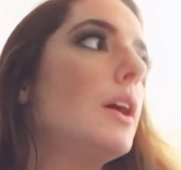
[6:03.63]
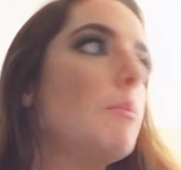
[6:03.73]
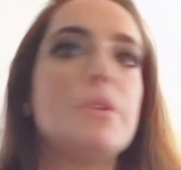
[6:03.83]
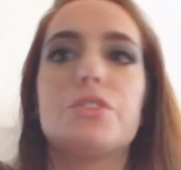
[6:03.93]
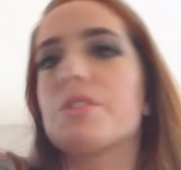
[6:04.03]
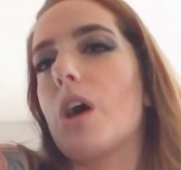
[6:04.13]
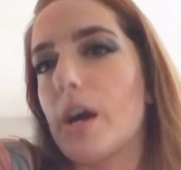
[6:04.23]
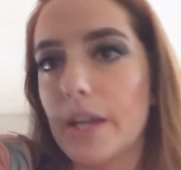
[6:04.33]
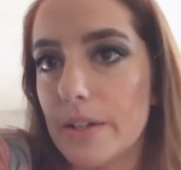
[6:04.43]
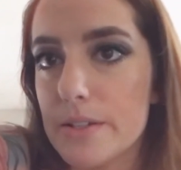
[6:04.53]
but just
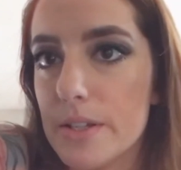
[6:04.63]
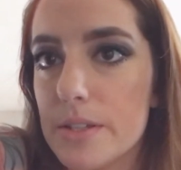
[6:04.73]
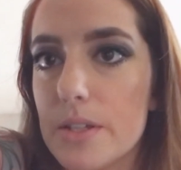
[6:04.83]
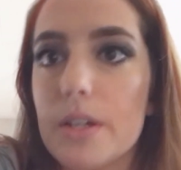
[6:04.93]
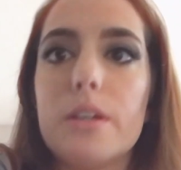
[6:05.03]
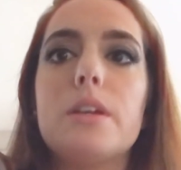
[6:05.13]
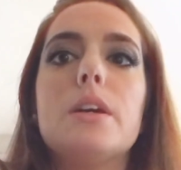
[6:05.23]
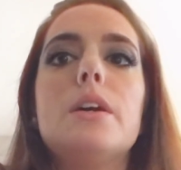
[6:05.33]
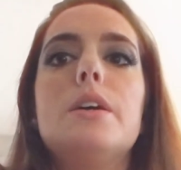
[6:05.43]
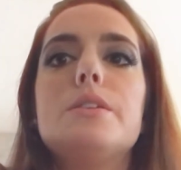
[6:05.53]
talking to Cece.
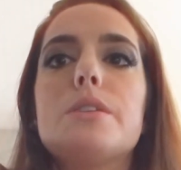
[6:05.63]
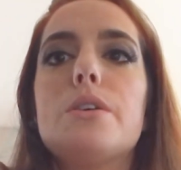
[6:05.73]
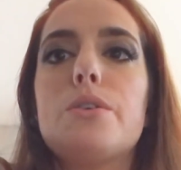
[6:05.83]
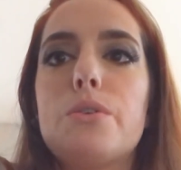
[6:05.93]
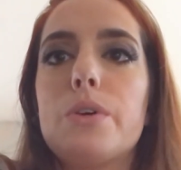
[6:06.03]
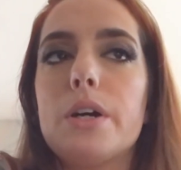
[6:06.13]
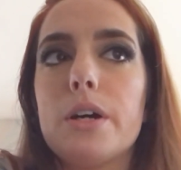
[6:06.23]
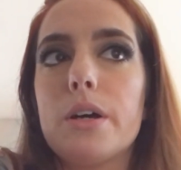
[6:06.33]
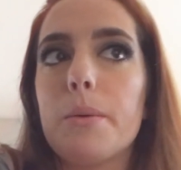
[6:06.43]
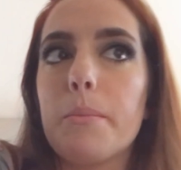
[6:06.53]
So,
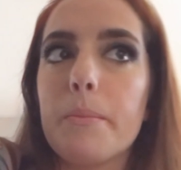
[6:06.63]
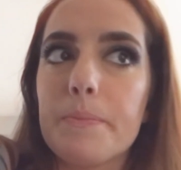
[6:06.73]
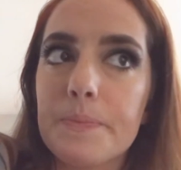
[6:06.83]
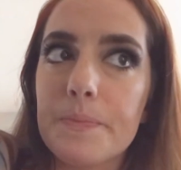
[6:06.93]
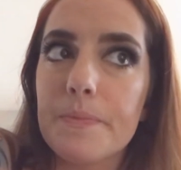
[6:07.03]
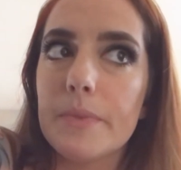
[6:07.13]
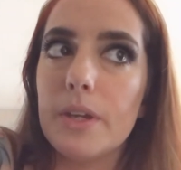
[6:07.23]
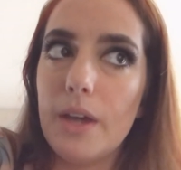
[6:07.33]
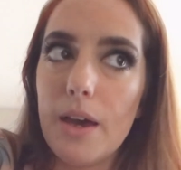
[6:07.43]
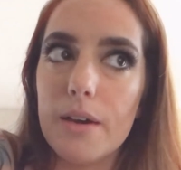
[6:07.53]

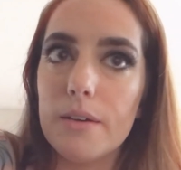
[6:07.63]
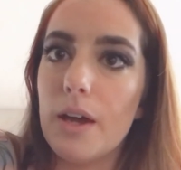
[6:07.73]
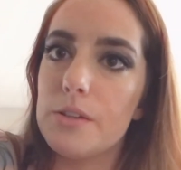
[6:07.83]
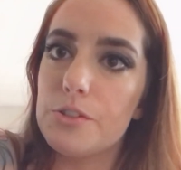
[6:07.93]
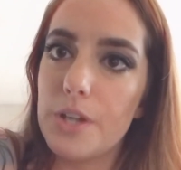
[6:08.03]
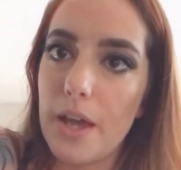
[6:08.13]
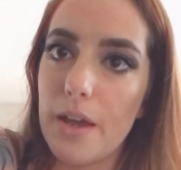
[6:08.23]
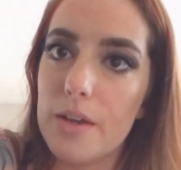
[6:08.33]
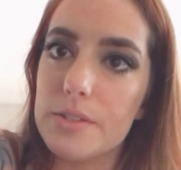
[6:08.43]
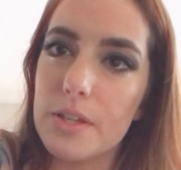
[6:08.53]
yeah, how's your day?
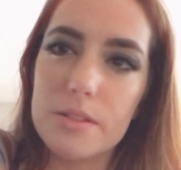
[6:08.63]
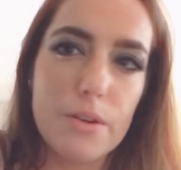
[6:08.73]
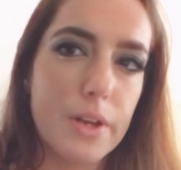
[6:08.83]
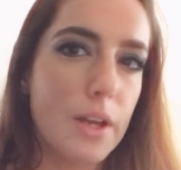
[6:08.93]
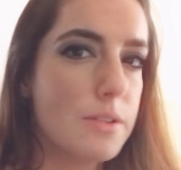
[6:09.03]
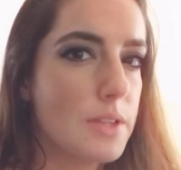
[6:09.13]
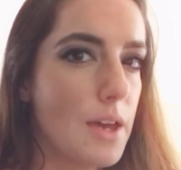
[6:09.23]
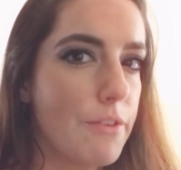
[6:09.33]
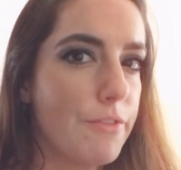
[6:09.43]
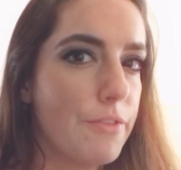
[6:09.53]
How's things going? How's
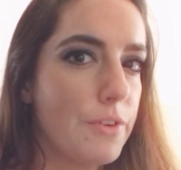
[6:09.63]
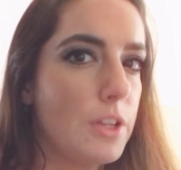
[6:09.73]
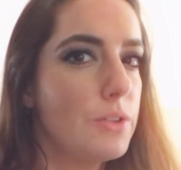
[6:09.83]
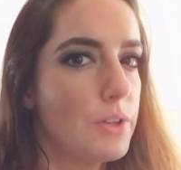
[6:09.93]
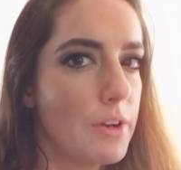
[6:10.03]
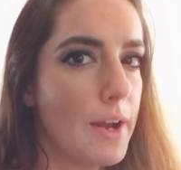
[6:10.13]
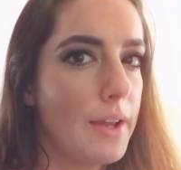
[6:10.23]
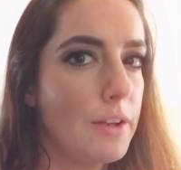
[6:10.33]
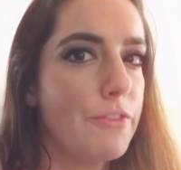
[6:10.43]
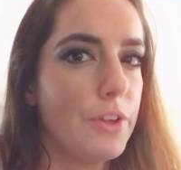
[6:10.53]
life? You doing all
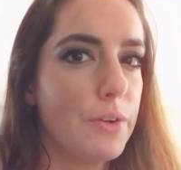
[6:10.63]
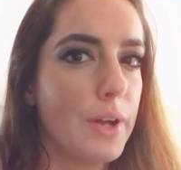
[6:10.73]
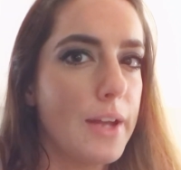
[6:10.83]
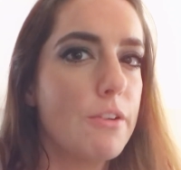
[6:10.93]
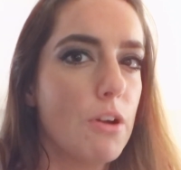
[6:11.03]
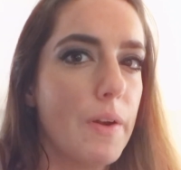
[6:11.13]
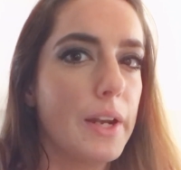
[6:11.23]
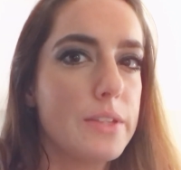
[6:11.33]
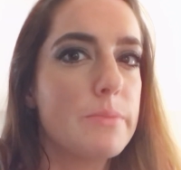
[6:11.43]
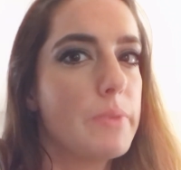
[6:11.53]
right? You feeling okay? You're growing
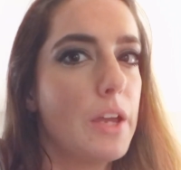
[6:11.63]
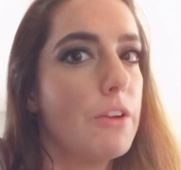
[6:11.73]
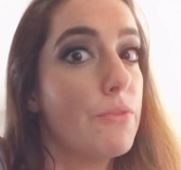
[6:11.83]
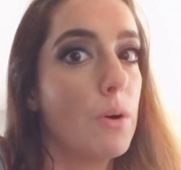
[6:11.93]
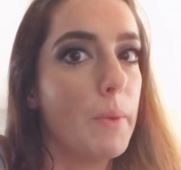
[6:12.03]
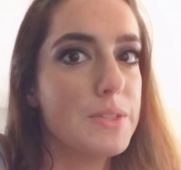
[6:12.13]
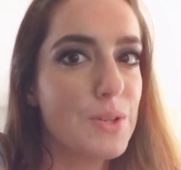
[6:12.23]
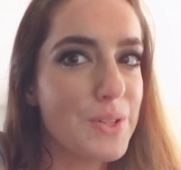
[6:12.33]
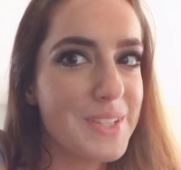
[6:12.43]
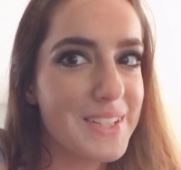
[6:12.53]
nice and big? You're 4 months
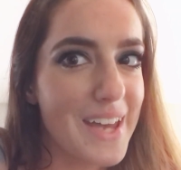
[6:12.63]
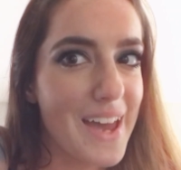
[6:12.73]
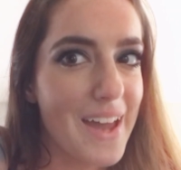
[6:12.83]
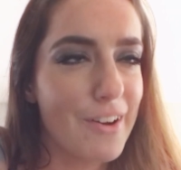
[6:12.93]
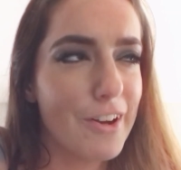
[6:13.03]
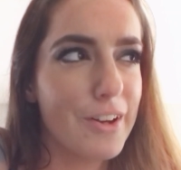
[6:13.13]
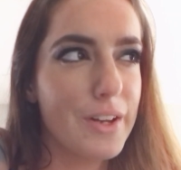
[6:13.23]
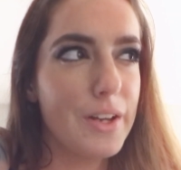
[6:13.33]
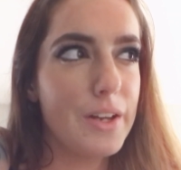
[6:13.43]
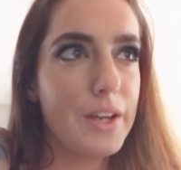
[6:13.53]
old today, or
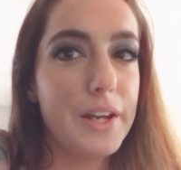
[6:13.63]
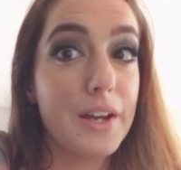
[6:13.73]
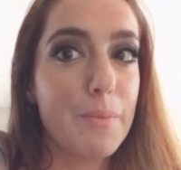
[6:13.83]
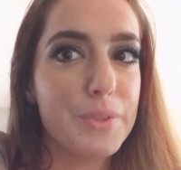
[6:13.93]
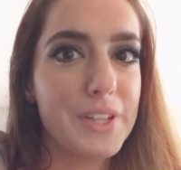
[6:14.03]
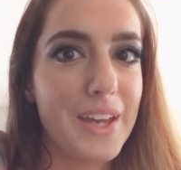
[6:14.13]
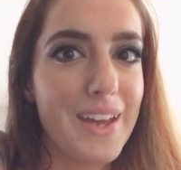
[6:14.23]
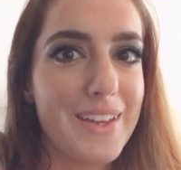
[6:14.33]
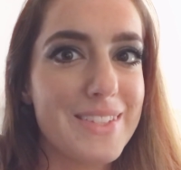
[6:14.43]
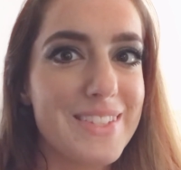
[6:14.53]
in a couple
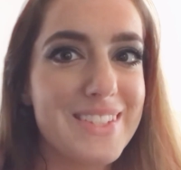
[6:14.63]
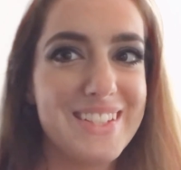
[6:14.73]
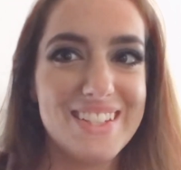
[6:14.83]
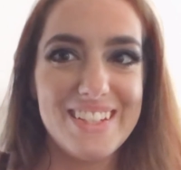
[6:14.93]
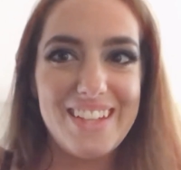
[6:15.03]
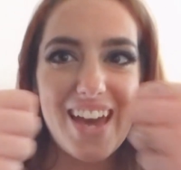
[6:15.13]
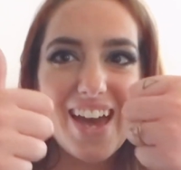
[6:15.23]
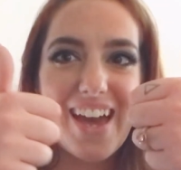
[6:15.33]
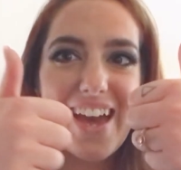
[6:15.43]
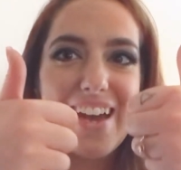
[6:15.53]
days. Yay,
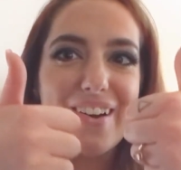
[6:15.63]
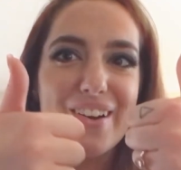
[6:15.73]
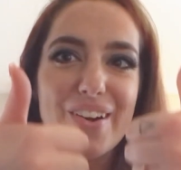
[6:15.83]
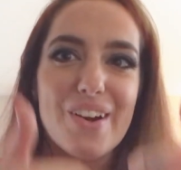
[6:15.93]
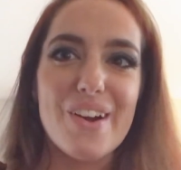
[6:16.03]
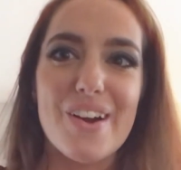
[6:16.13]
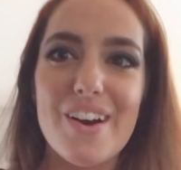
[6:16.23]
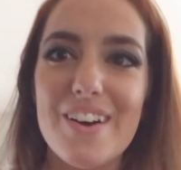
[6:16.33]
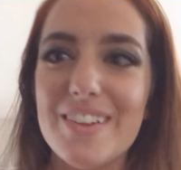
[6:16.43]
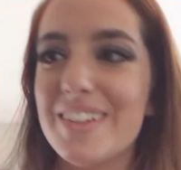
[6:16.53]
good girl.